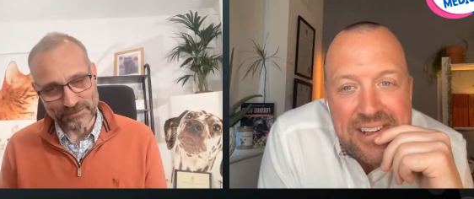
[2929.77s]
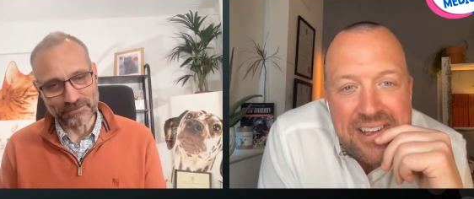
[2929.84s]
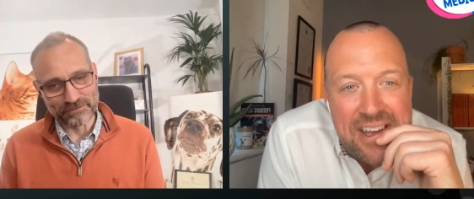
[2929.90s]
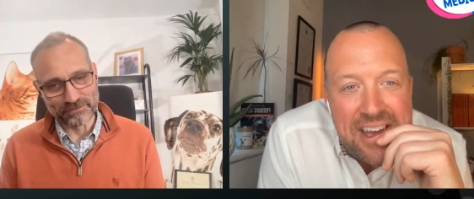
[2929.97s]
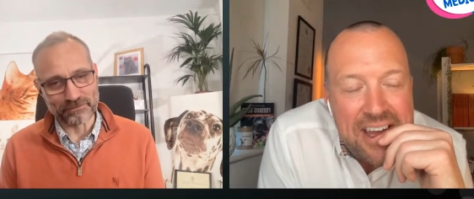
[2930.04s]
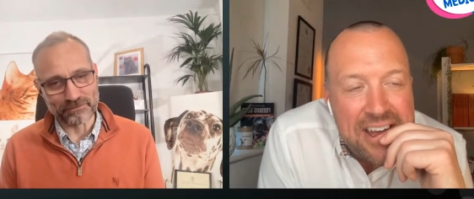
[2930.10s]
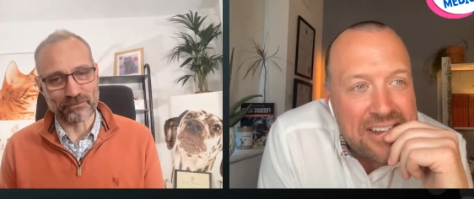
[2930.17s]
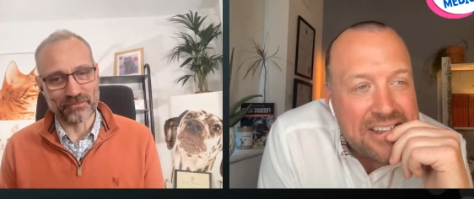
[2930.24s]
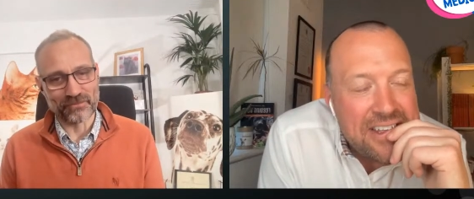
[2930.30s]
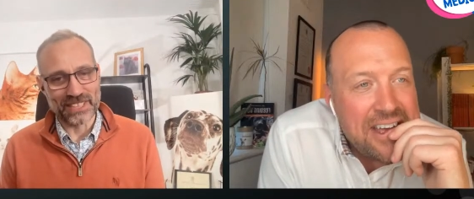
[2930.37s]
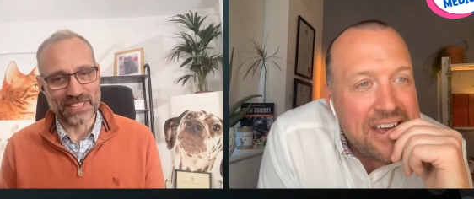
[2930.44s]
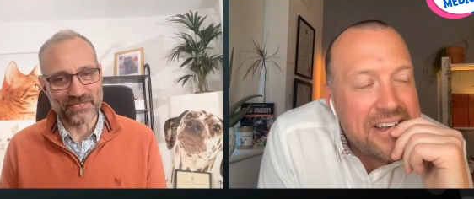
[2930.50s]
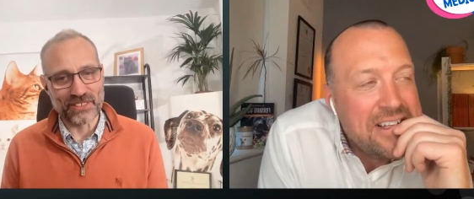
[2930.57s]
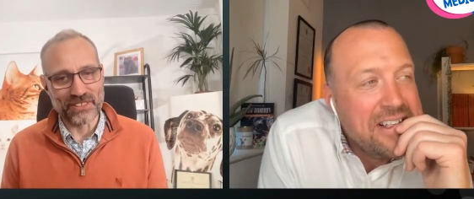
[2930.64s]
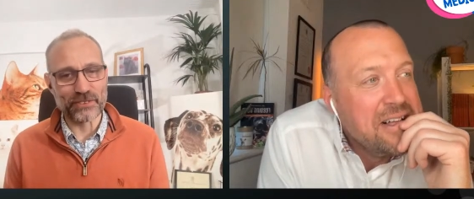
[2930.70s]
Speaker 1: Yeah,
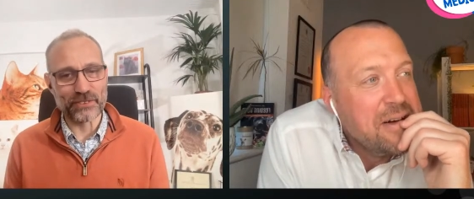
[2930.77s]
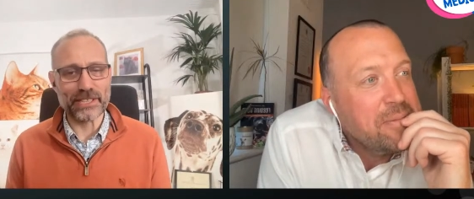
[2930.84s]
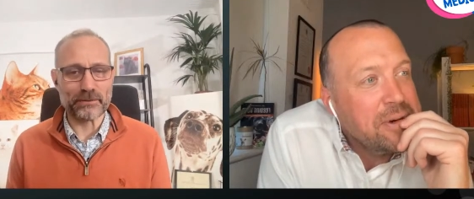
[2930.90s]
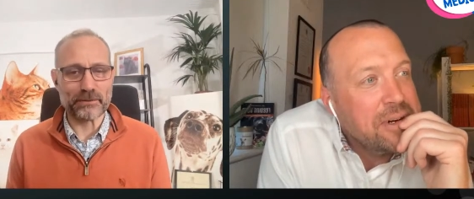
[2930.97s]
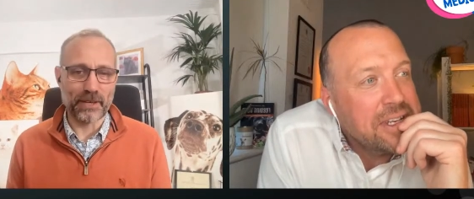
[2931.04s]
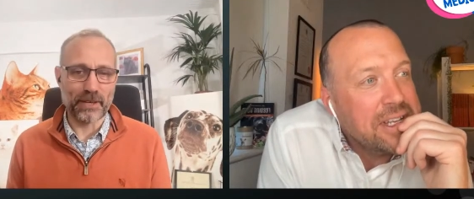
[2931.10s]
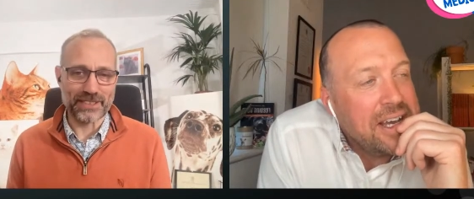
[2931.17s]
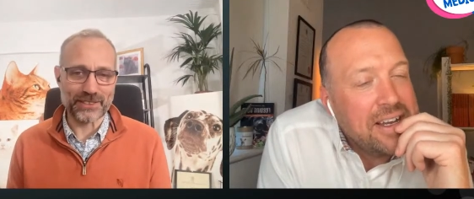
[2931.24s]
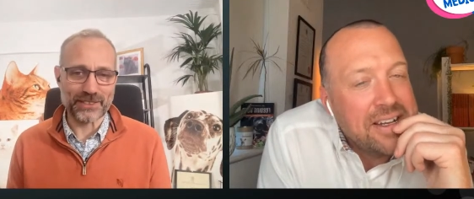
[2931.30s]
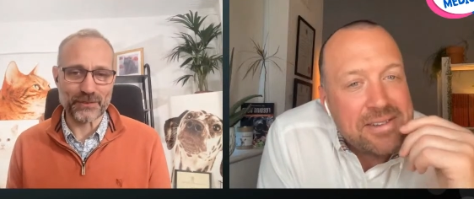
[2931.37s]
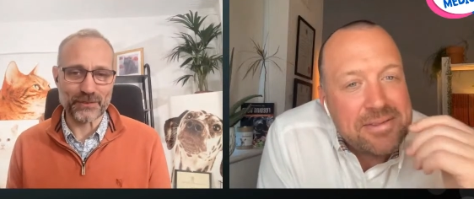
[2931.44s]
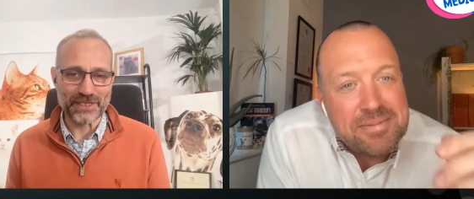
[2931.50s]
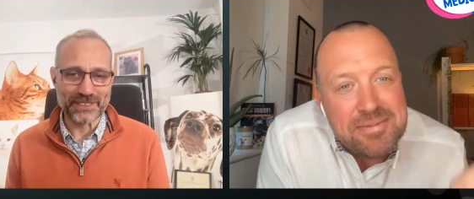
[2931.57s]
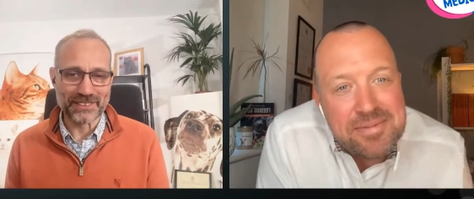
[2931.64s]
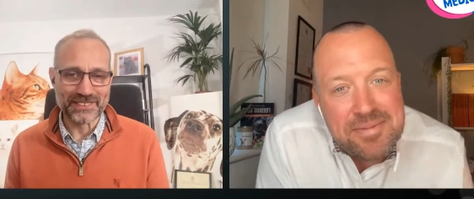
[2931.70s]
yeah. But reared well, mice yeah. would.